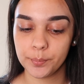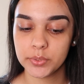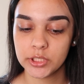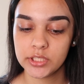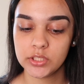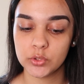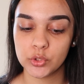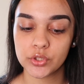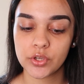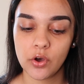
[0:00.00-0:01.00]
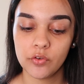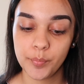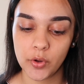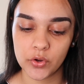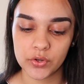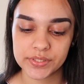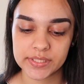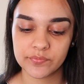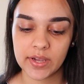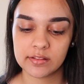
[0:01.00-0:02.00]
blur the look of pores
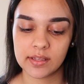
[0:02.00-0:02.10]
and fine